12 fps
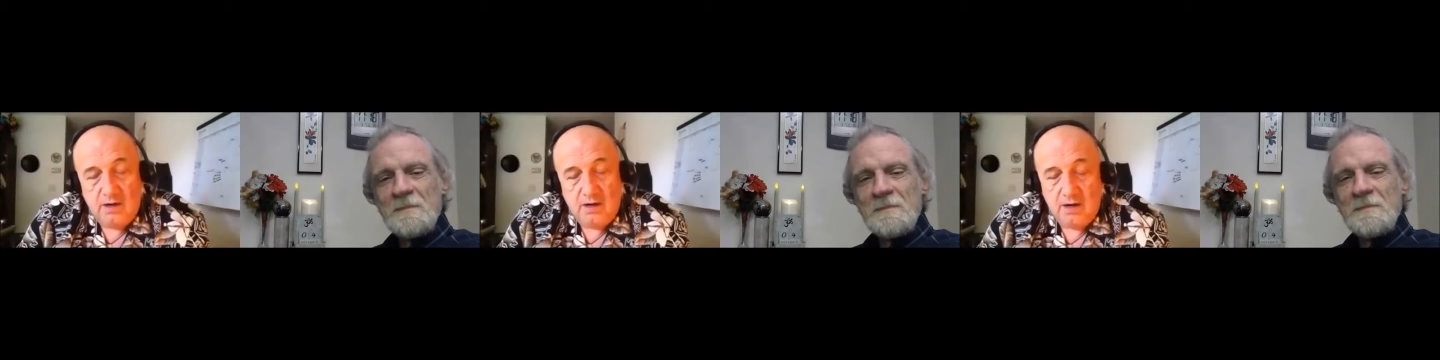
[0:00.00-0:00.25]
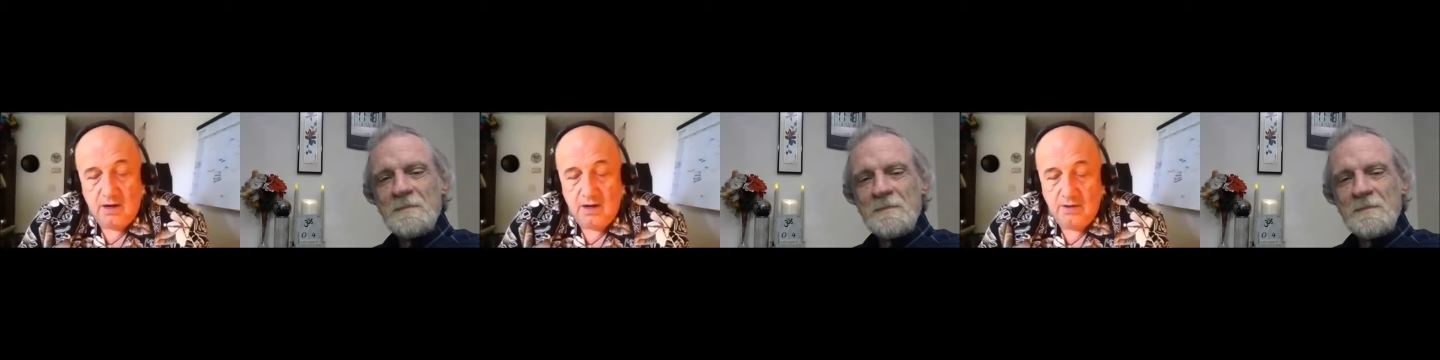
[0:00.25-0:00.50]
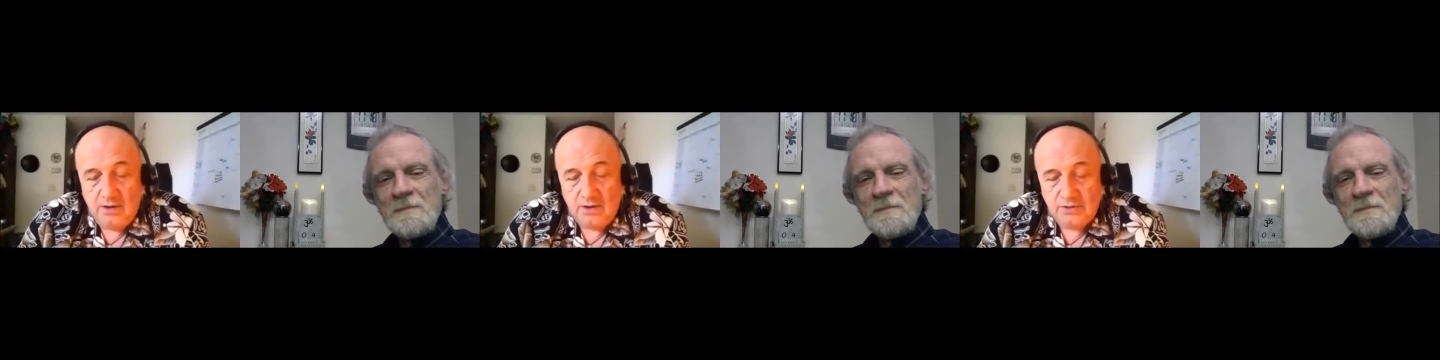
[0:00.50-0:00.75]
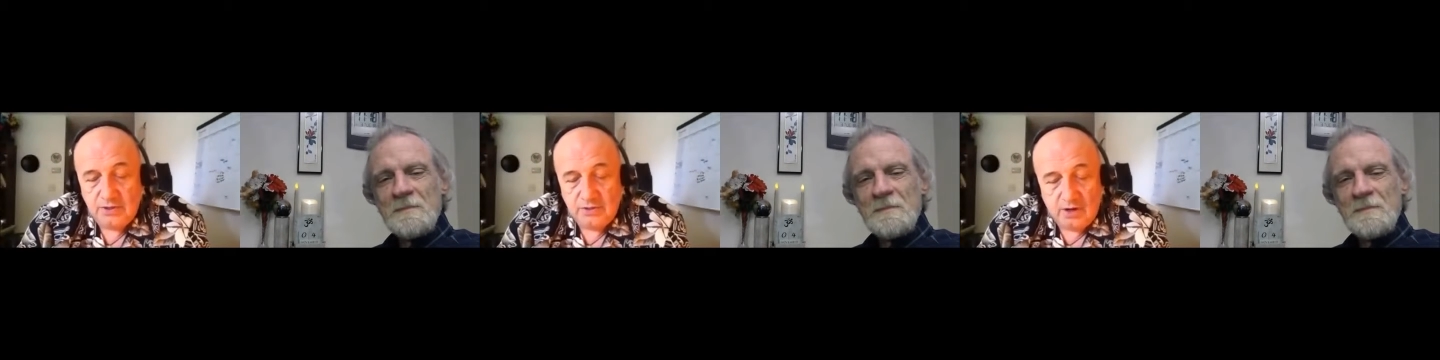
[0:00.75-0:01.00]
Speaker 1: Uh,
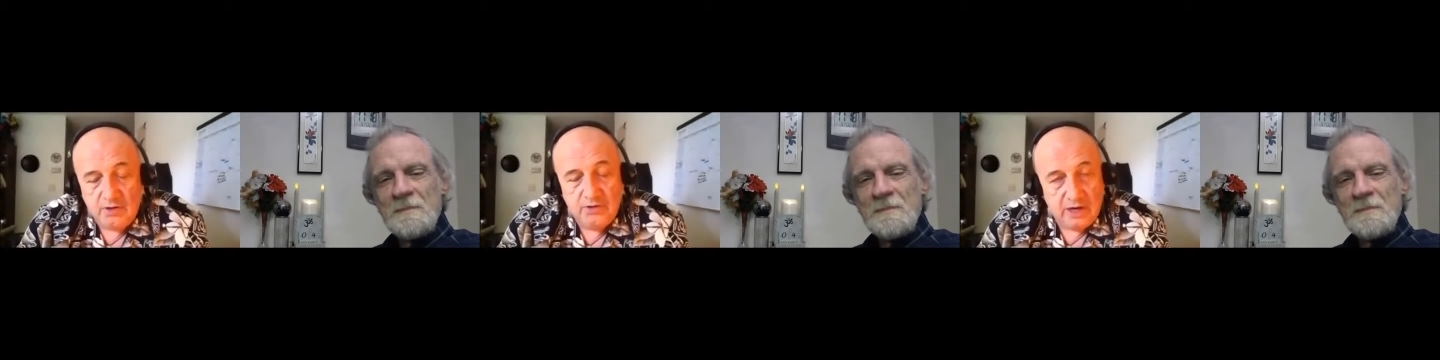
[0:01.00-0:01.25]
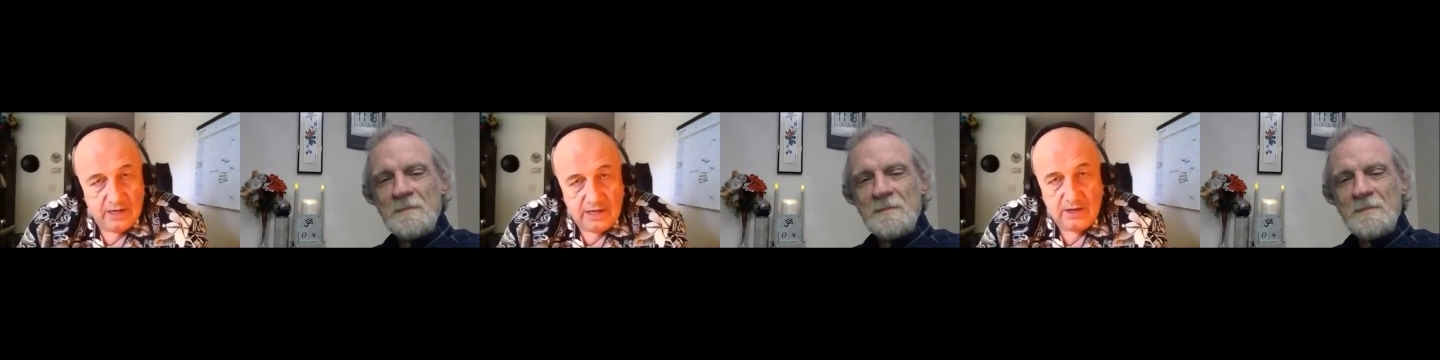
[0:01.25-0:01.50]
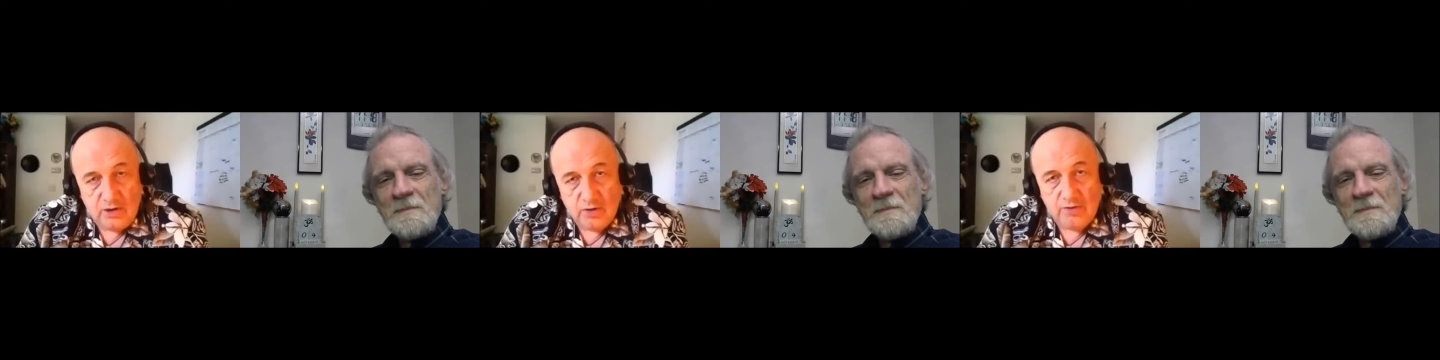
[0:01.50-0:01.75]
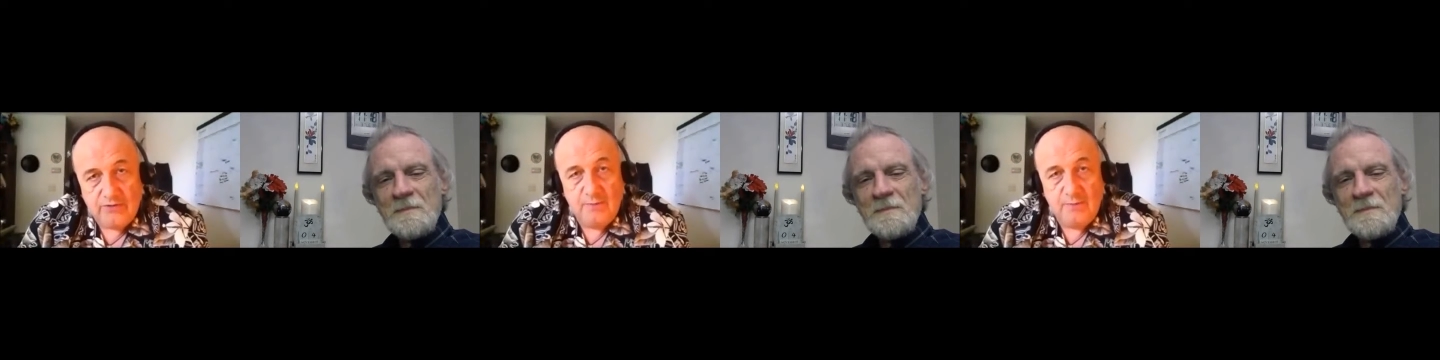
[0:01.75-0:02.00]
those who, or the elite you
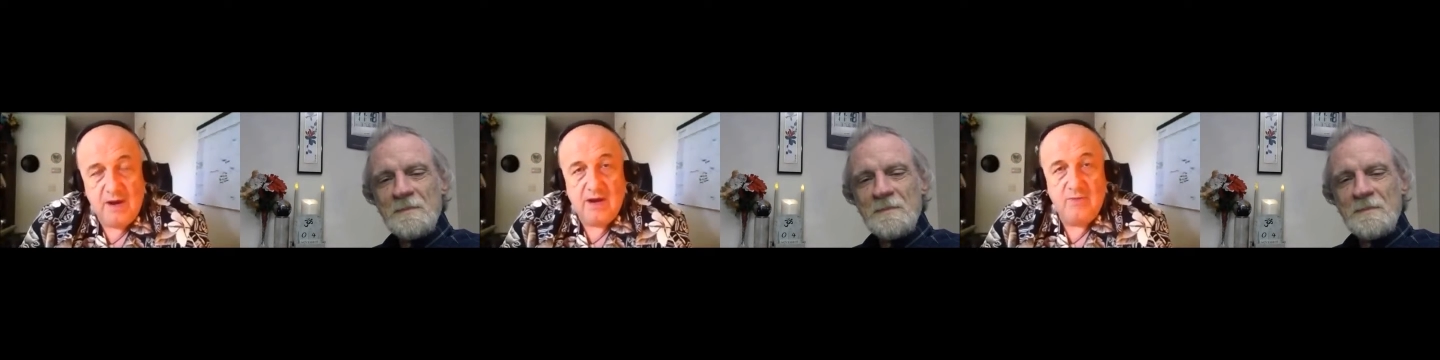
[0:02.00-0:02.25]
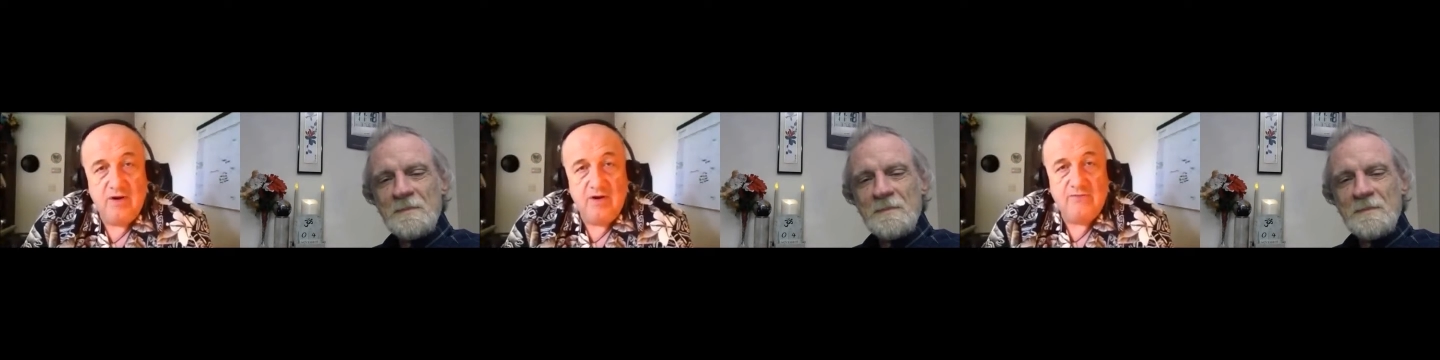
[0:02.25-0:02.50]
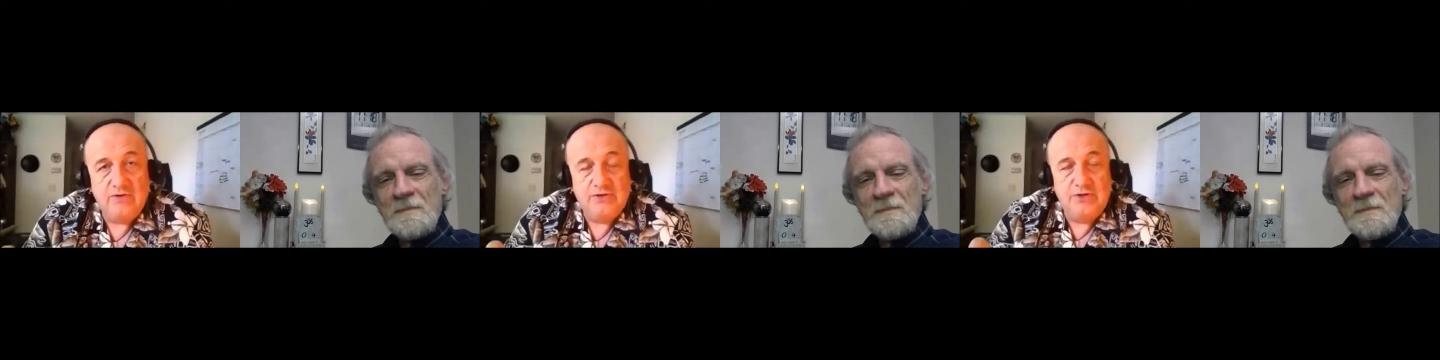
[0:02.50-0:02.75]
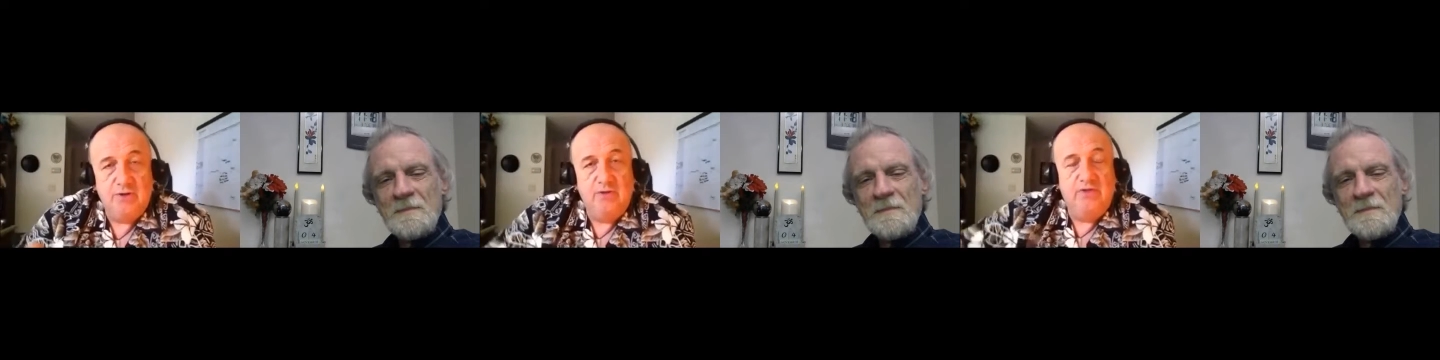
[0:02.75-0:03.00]
refer making reference to,